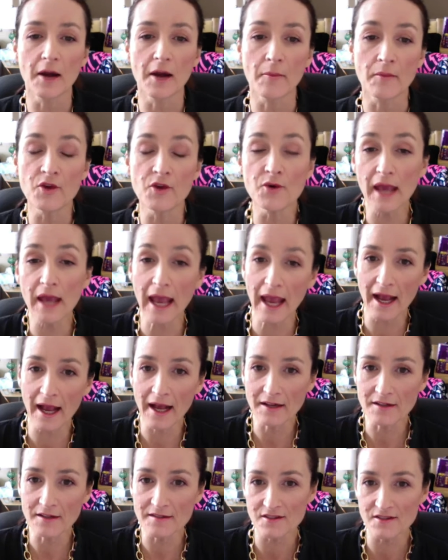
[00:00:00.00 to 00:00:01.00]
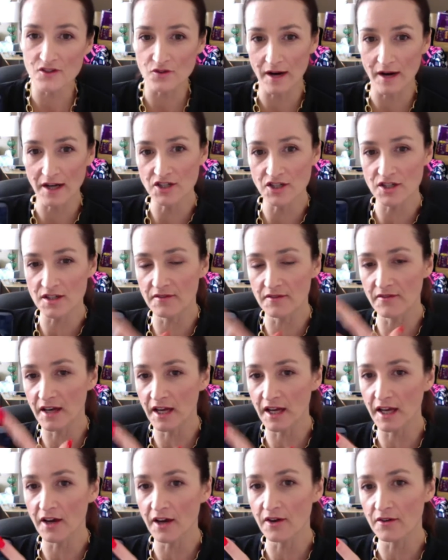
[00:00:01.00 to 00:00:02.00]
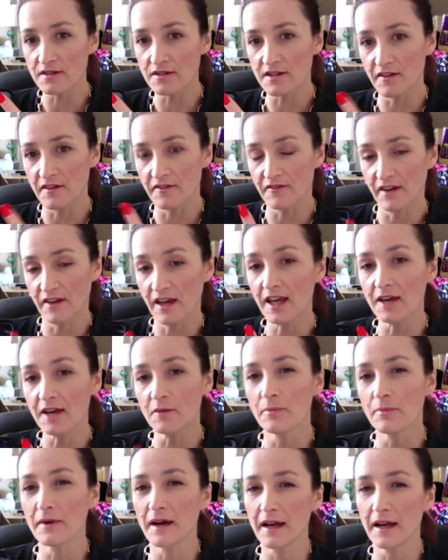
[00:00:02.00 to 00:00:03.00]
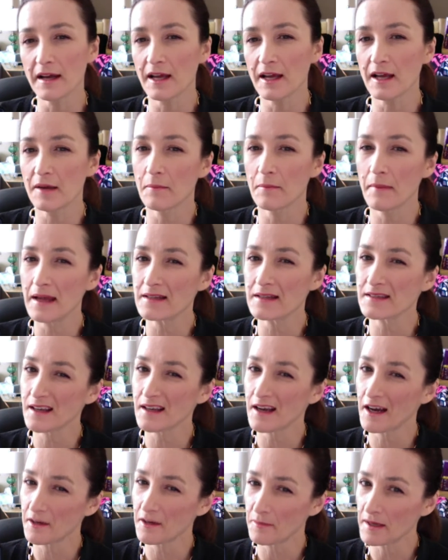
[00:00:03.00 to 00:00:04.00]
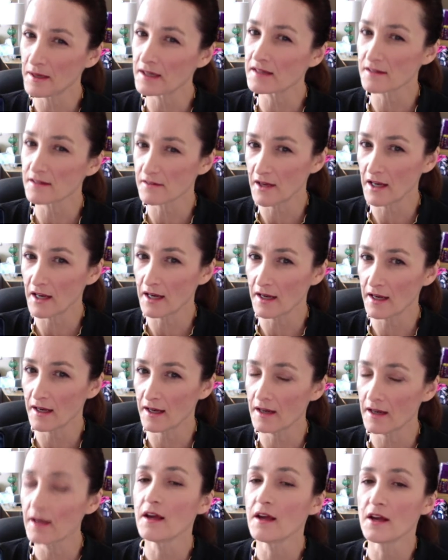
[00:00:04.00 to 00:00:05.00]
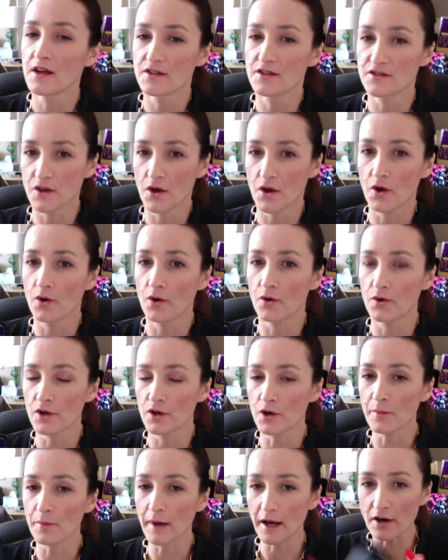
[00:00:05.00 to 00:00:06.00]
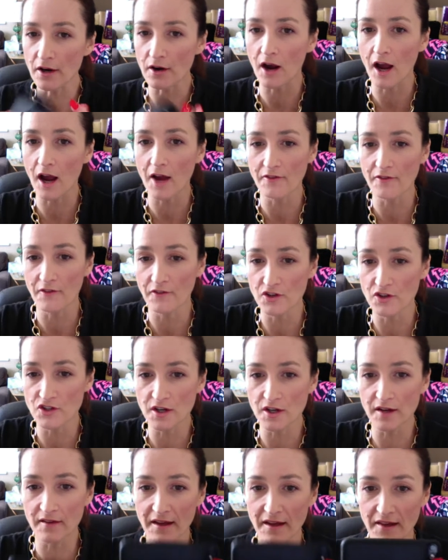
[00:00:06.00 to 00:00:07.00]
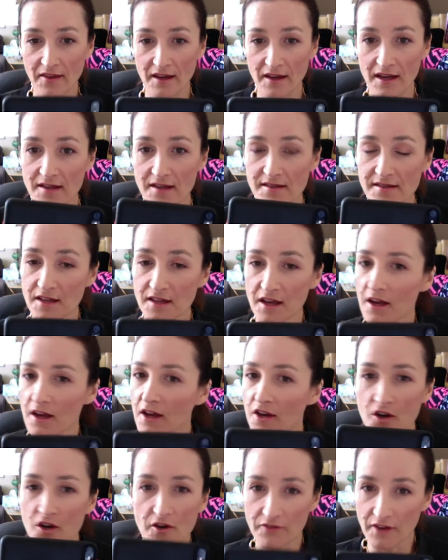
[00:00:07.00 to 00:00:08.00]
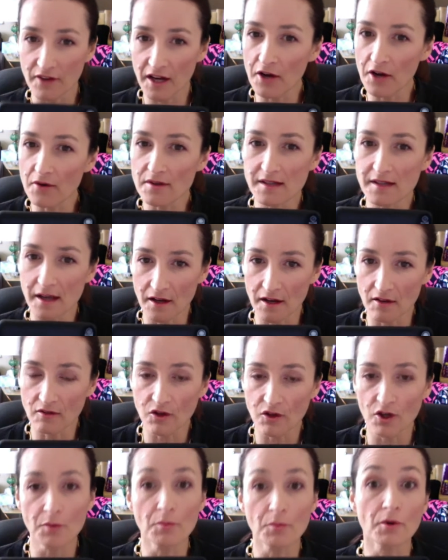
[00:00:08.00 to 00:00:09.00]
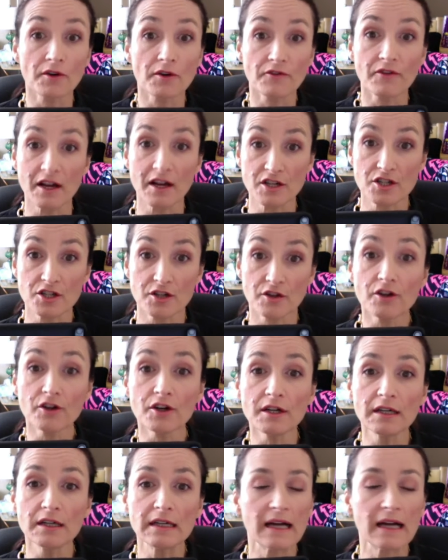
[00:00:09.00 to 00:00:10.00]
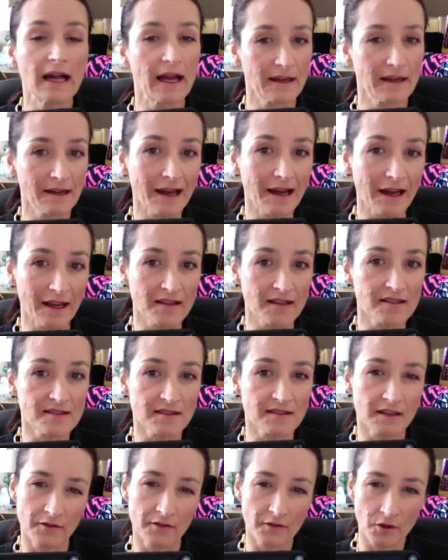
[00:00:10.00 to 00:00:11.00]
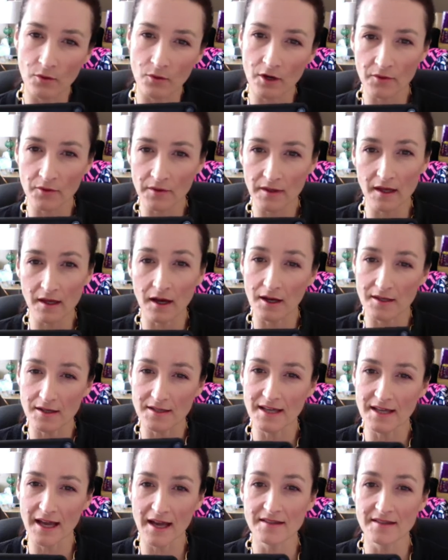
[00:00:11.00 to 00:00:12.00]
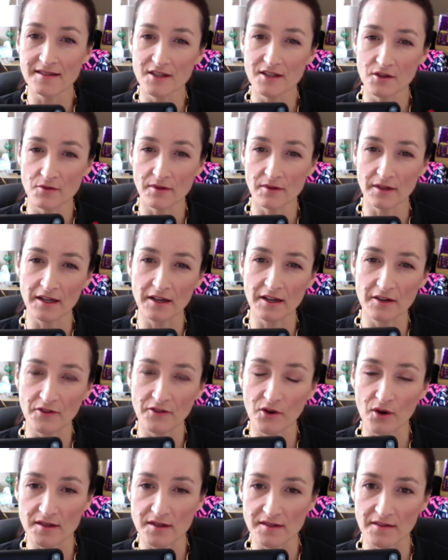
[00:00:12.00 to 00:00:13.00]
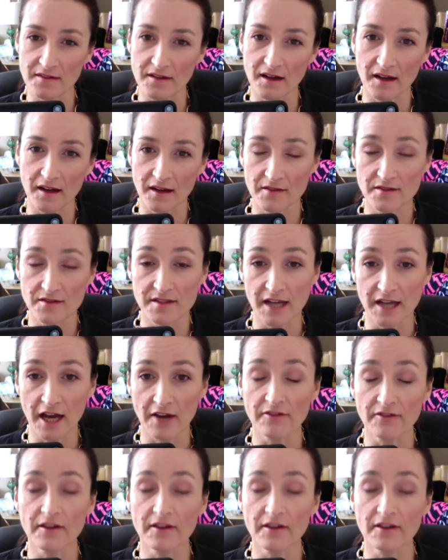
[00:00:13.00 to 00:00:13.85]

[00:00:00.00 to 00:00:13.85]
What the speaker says: You can stretch the video to fit, but it makes it kind of pixelated. So you're better off if you shoot it like this, your video is going to look professional and nice. And if you want to win the contest, you really need to focus on that kind of stuff.